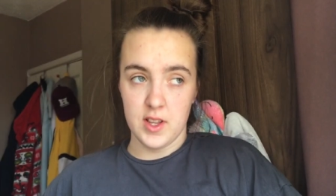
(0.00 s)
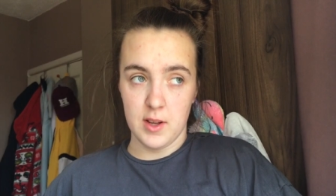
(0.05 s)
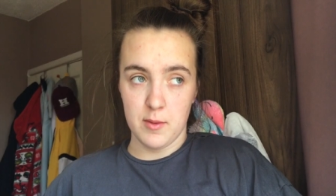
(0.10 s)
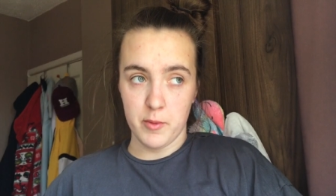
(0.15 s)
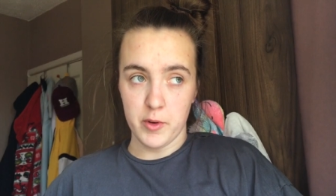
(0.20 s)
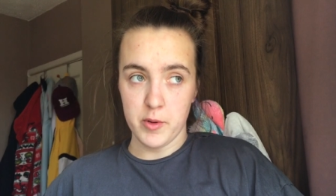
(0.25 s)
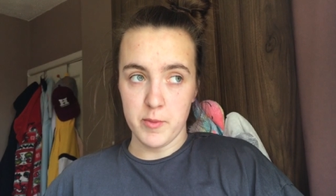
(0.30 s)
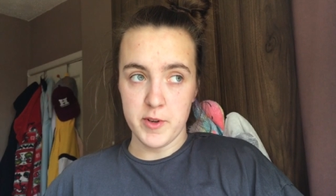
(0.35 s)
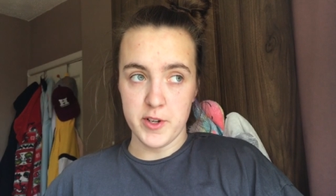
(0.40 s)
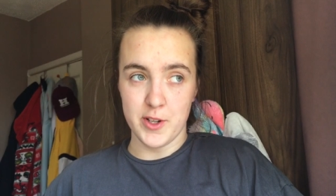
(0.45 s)
thing I'm
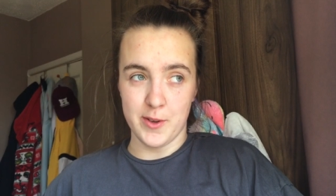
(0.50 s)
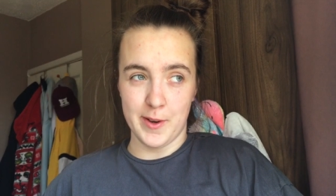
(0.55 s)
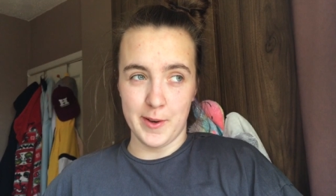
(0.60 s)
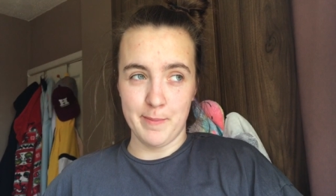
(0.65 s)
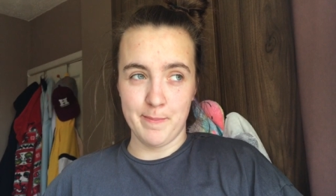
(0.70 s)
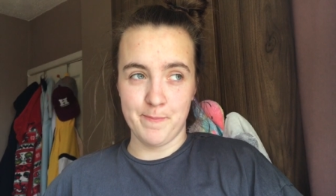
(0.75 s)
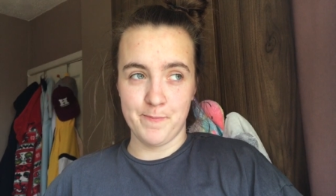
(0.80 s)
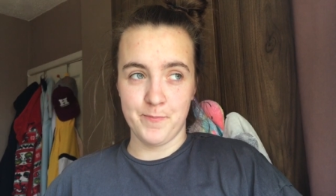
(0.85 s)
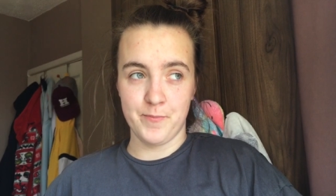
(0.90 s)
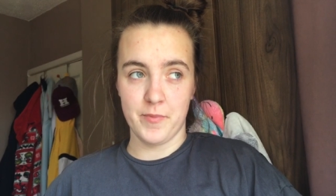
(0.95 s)
going to be
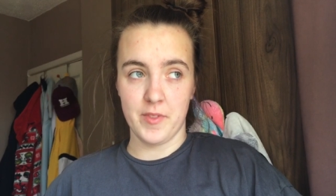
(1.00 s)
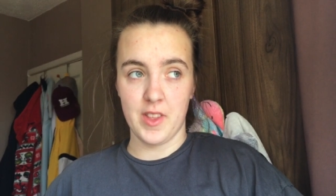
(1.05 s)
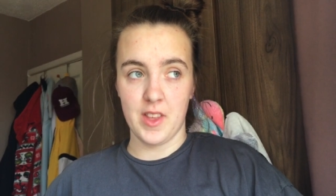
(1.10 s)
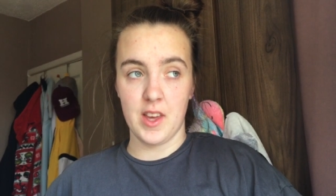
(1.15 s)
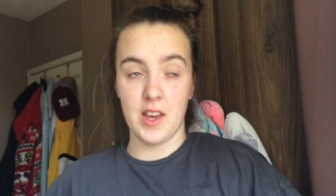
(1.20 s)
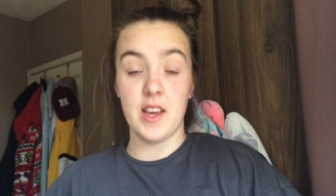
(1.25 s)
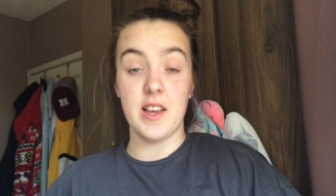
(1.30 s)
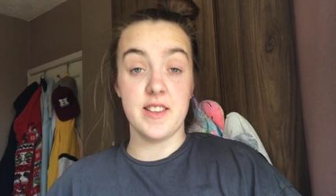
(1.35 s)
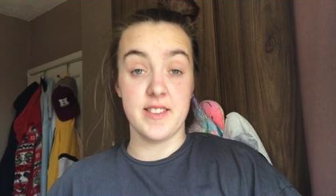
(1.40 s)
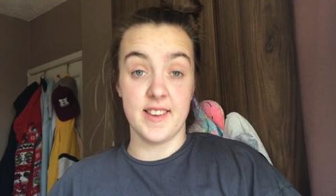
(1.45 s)
doing
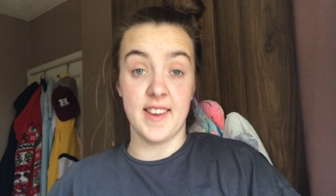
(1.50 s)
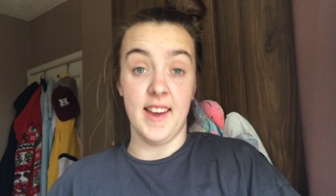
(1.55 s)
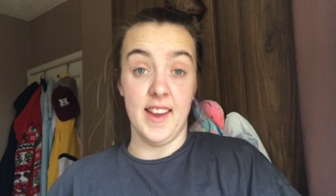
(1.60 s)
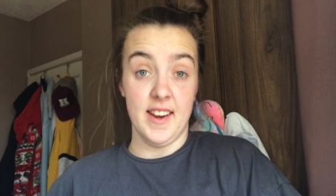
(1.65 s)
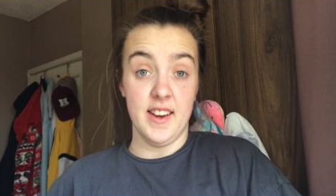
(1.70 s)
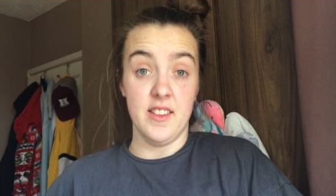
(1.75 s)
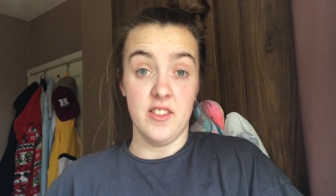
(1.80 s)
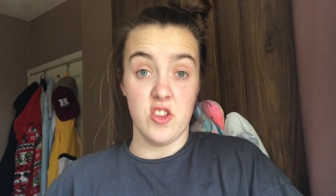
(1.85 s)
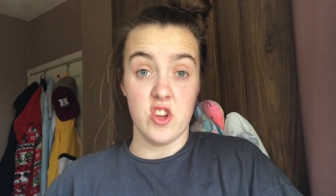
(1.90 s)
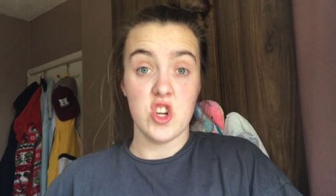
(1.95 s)
is
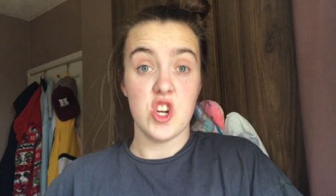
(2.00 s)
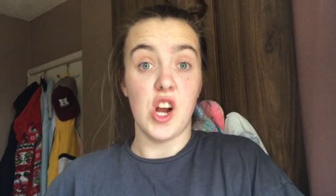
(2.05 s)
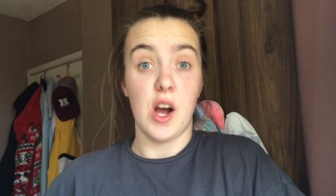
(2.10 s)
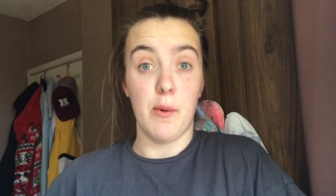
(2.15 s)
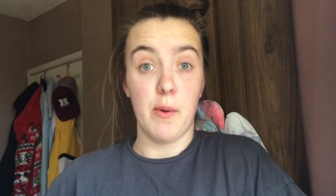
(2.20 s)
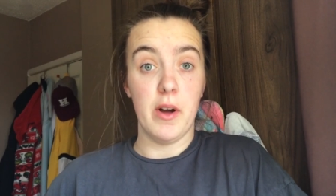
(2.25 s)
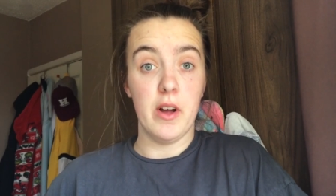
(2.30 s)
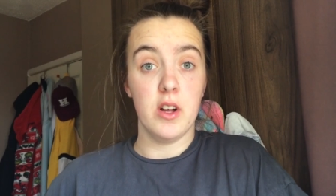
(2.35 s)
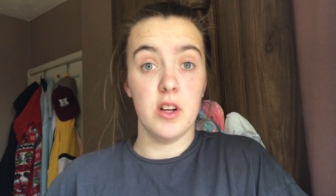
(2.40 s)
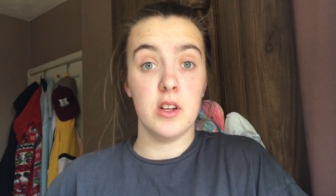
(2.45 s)
getting in the
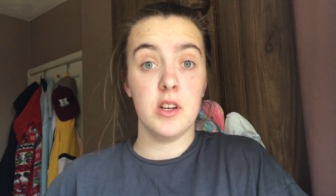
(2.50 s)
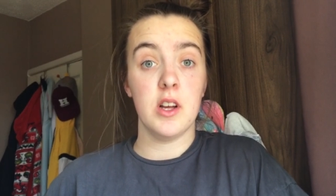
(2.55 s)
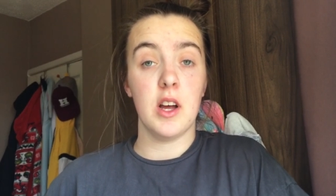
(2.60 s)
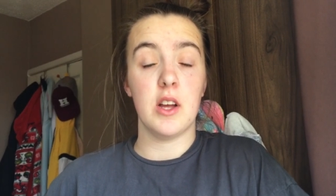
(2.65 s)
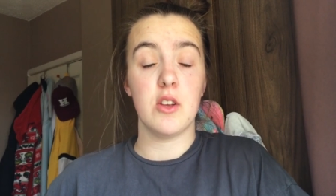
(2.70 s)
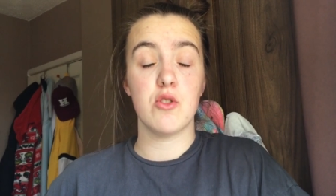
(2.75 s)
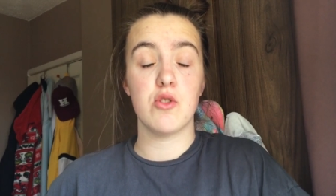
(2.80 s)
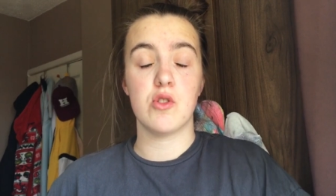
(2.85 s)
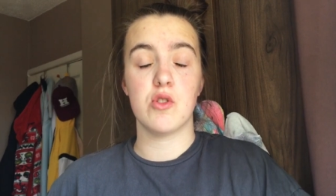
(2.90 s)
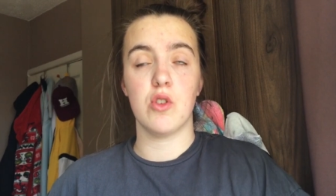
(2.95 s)
shower.
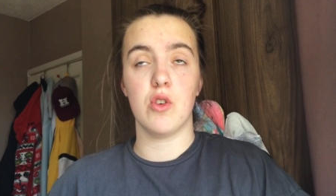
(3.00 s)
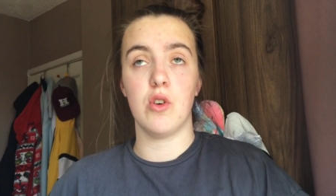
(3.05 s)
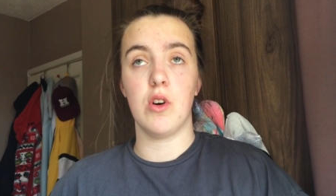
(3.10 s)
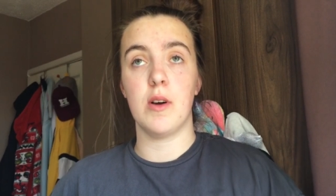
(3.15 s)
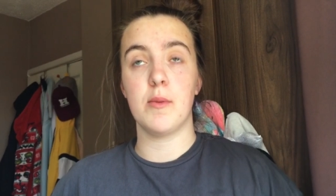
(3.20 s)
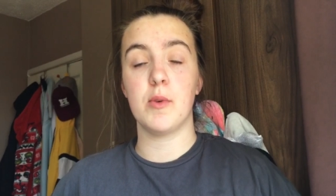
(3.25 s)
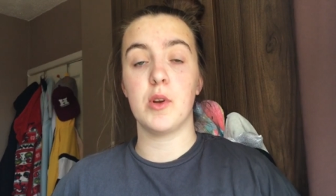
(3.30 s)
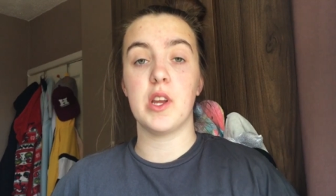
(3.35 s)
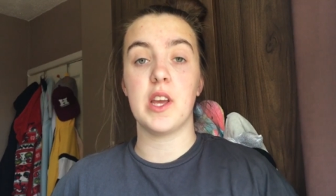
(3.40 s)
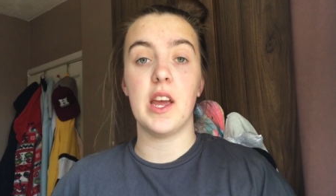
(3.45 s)
So
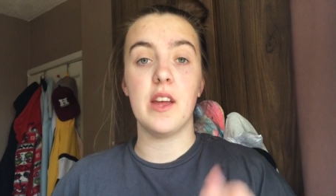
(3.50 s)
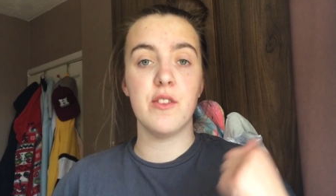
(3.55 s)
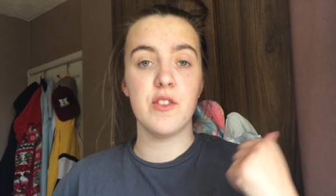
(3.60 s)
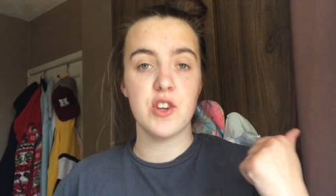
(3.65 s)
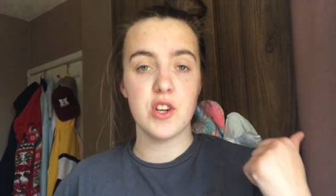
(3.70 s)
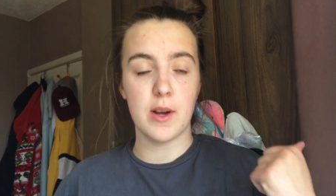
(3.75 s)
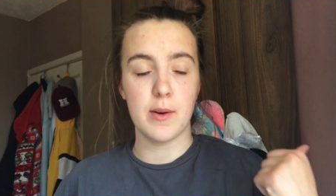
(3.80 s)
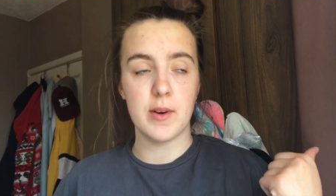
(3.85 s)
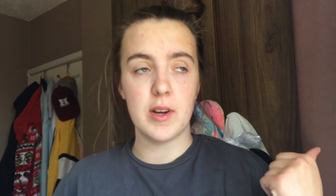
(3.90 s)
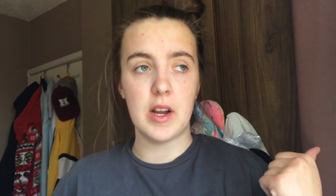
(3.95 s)
I'm going to get in the shower